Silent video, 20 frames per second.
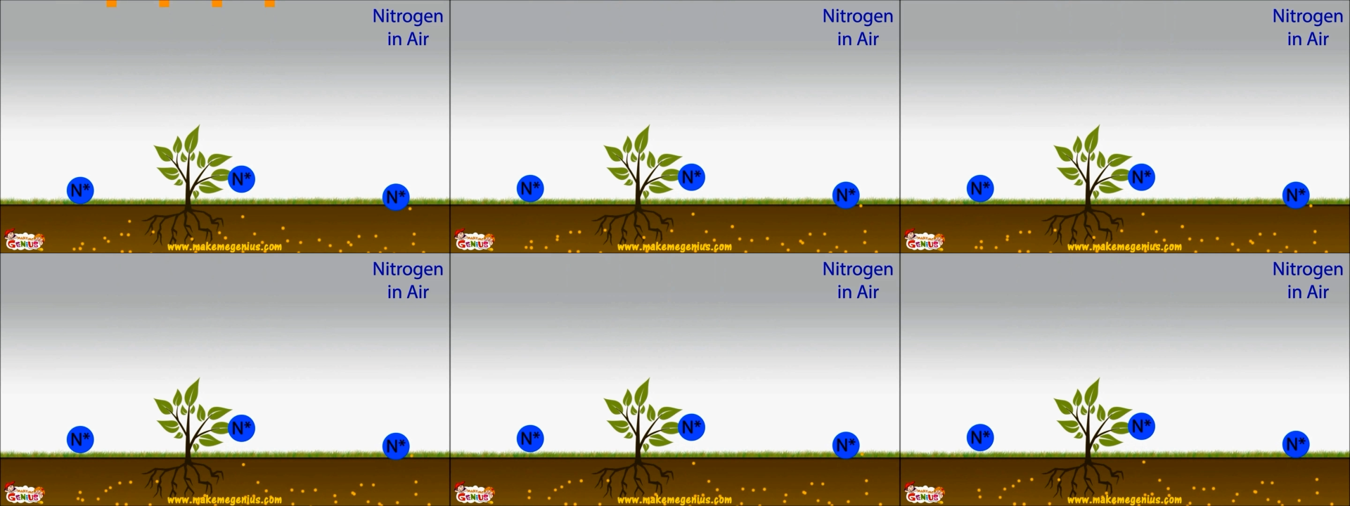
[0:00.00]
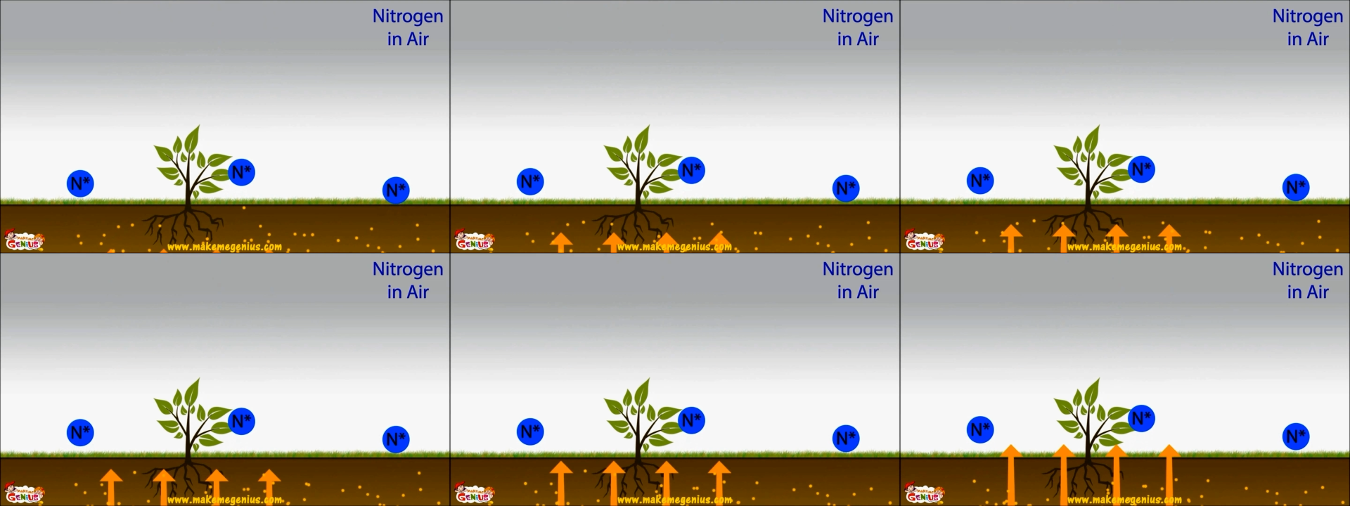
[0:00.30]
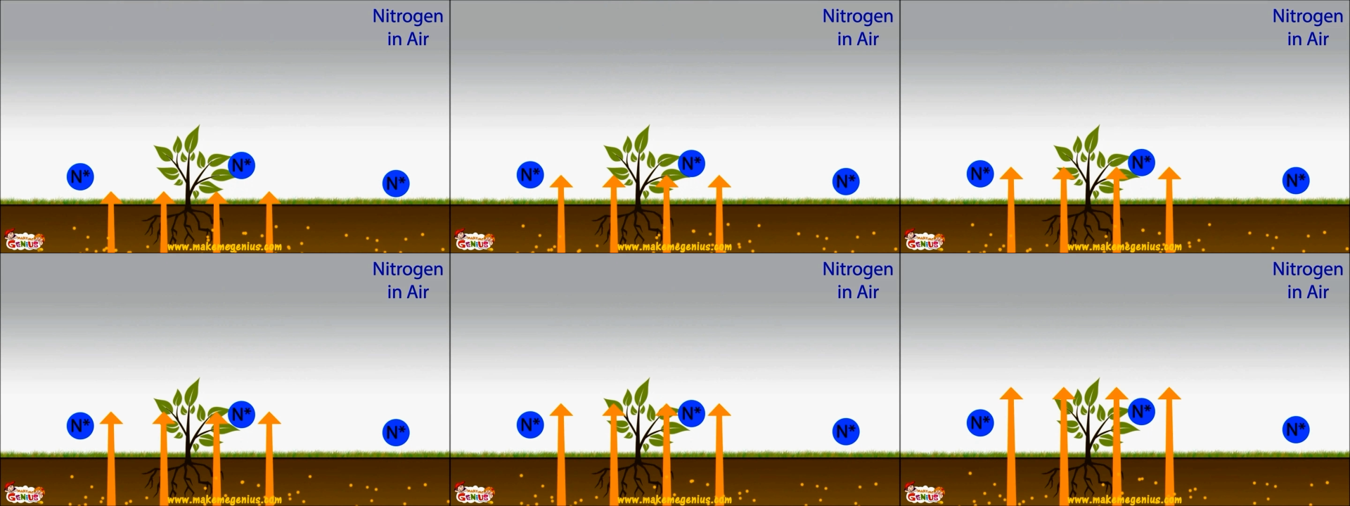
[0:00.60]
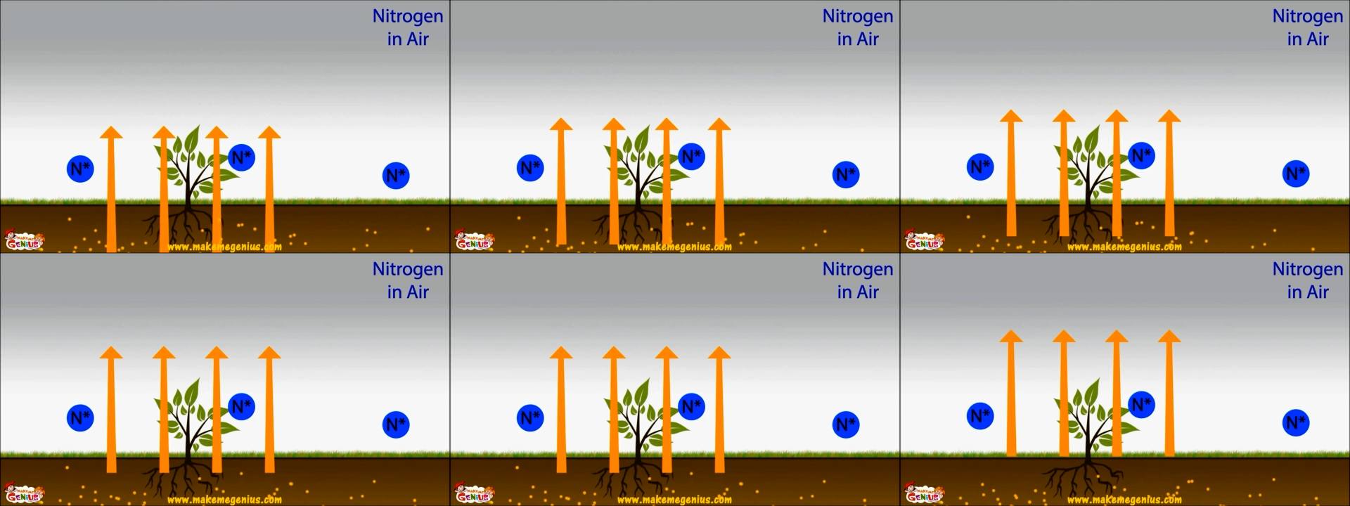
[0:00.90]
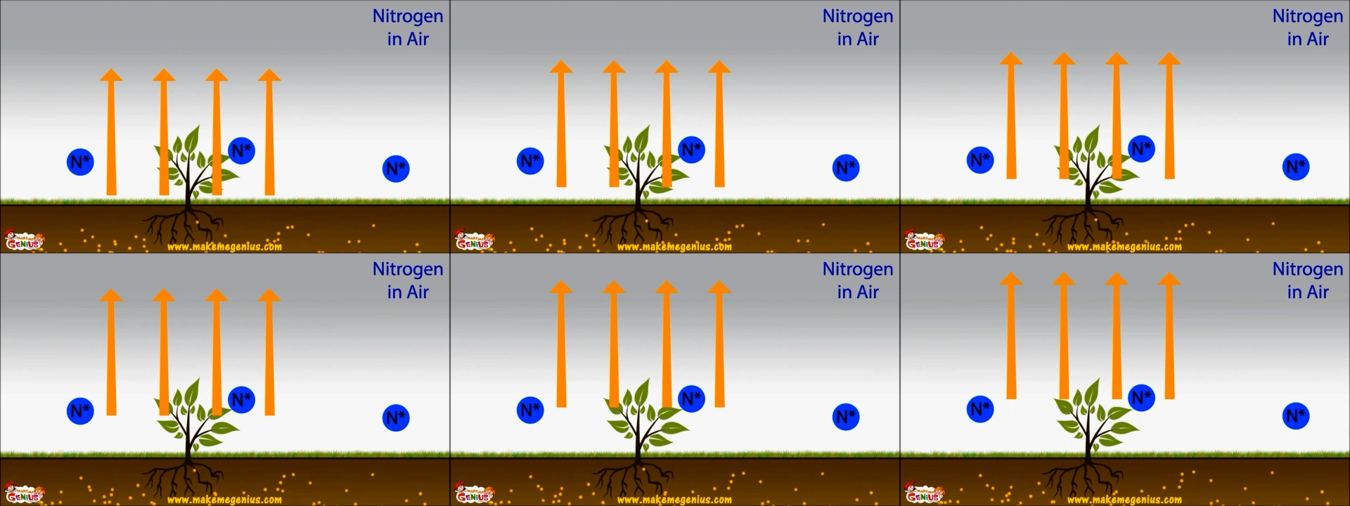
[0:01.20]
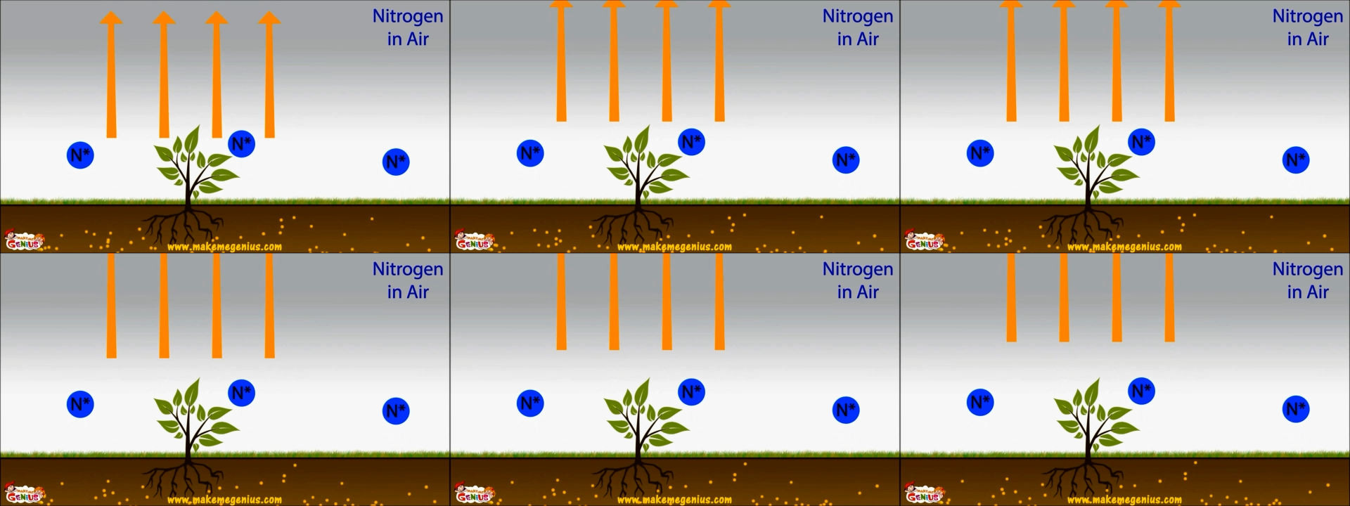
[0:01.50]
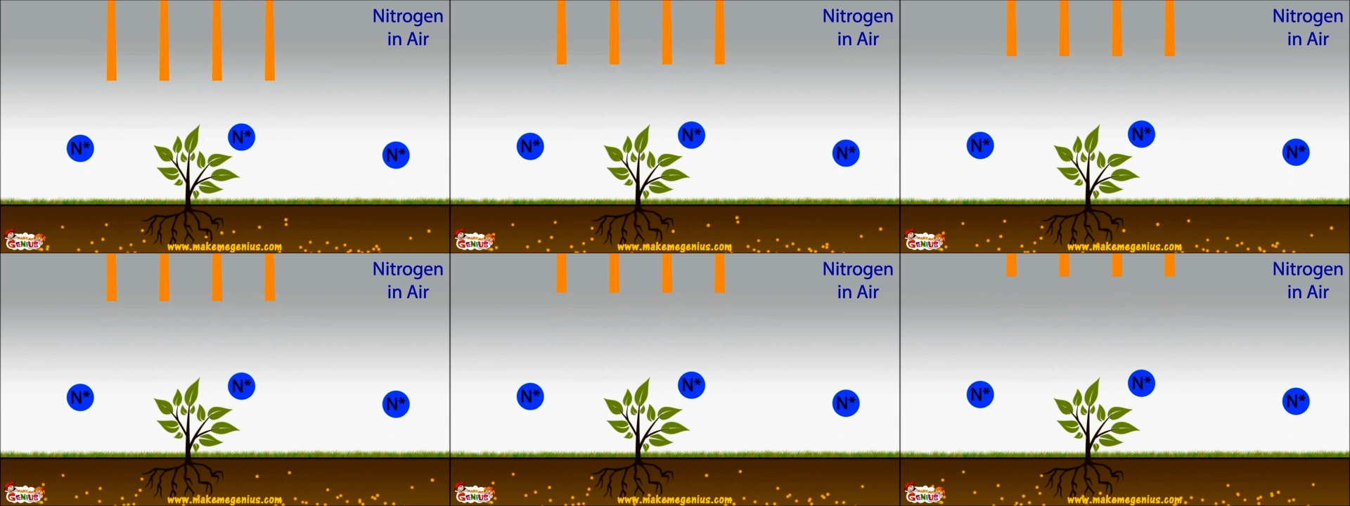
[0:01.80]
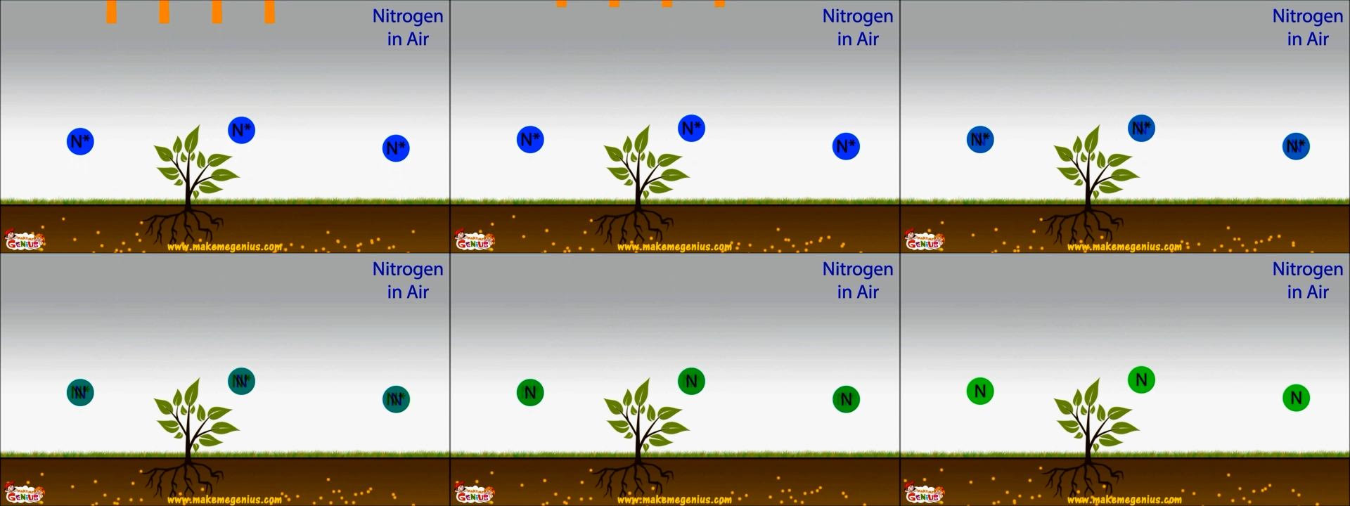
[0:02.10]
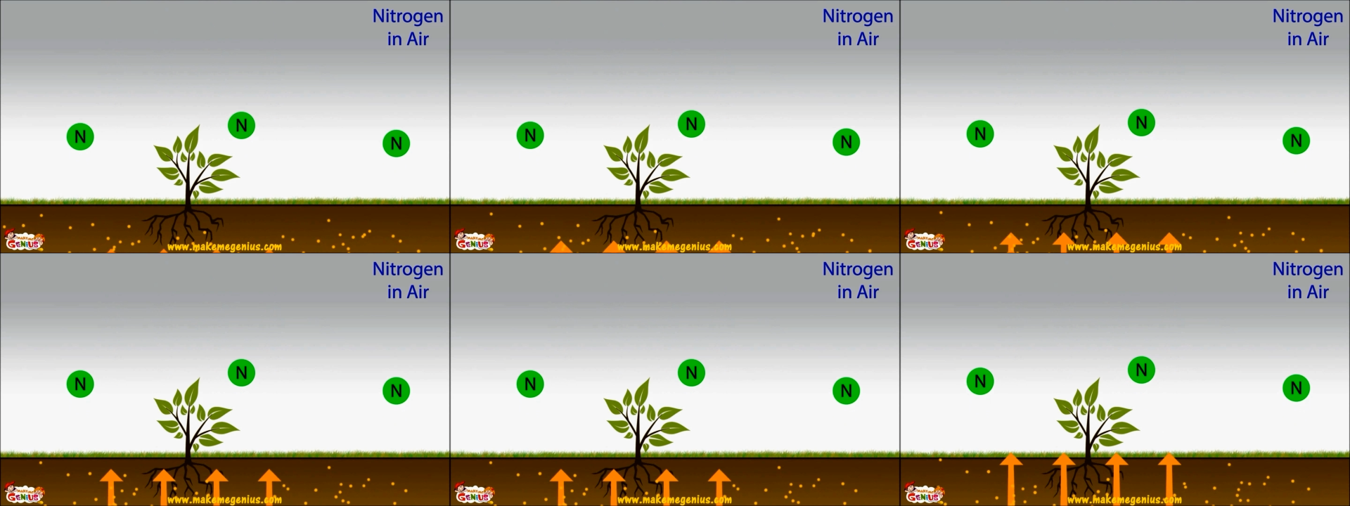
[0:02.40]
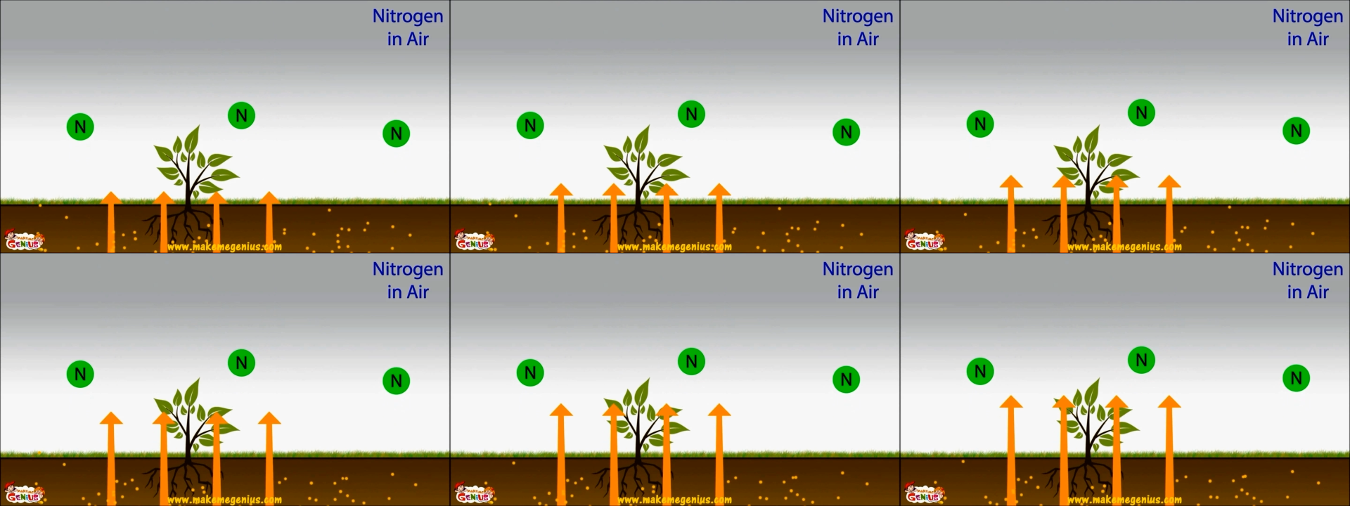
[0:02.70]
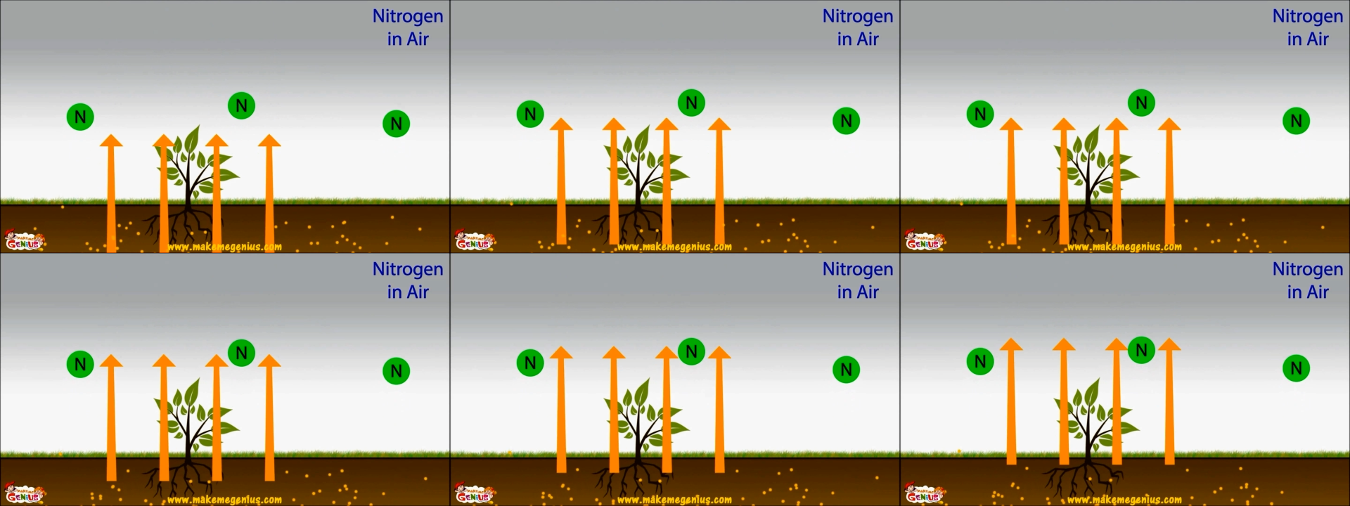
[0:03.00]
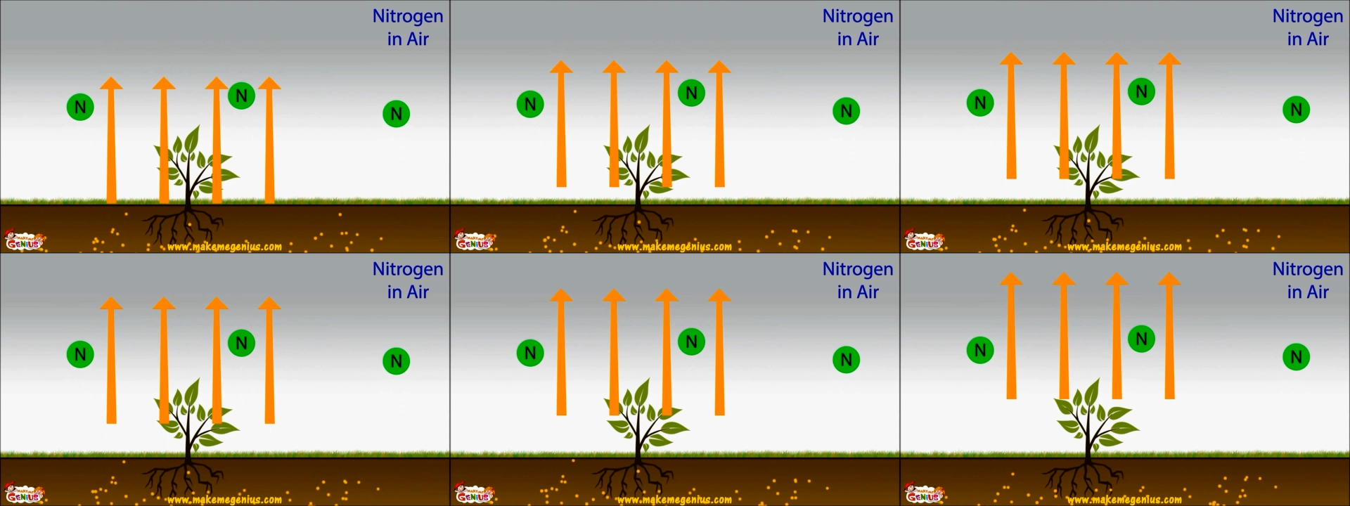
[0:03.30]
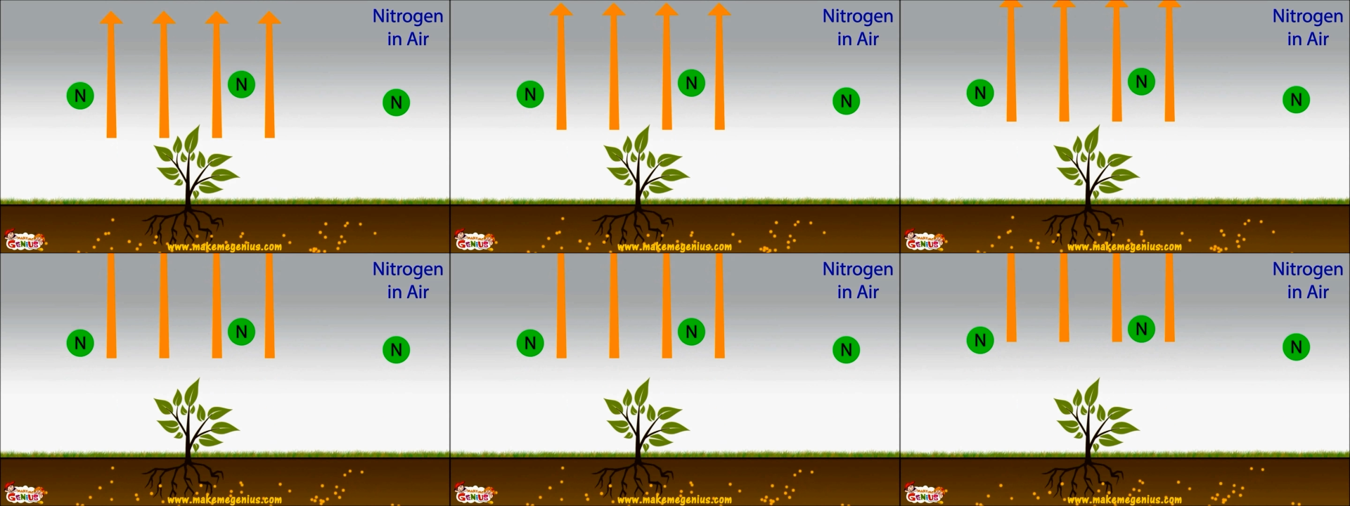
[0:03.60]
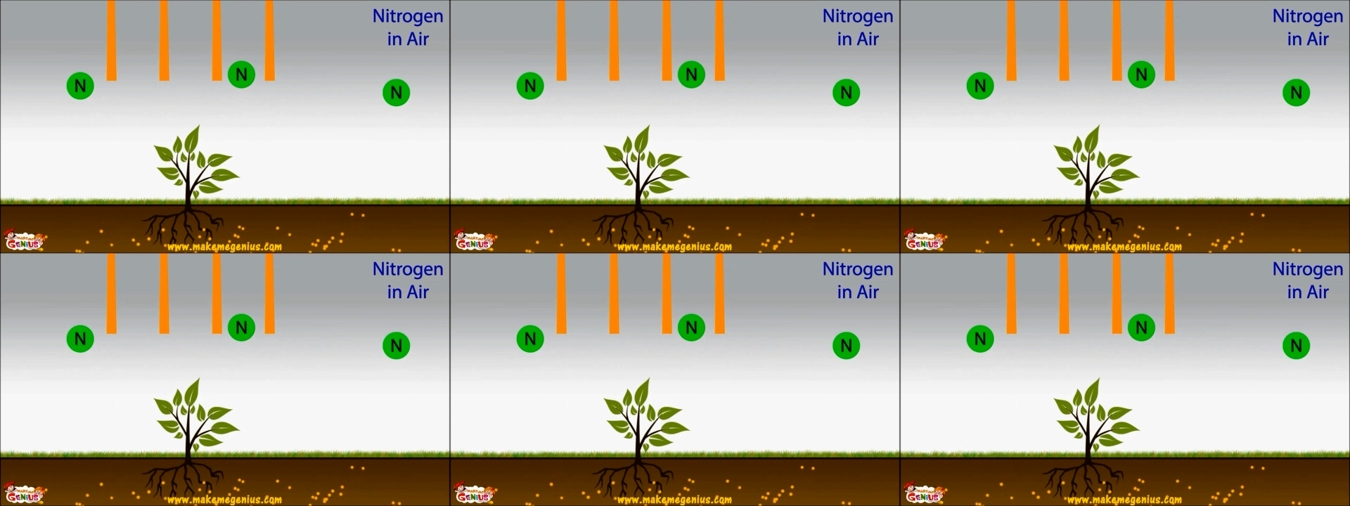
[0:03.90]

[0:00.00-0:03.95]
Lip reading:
No face is visible, so there are no lips to read.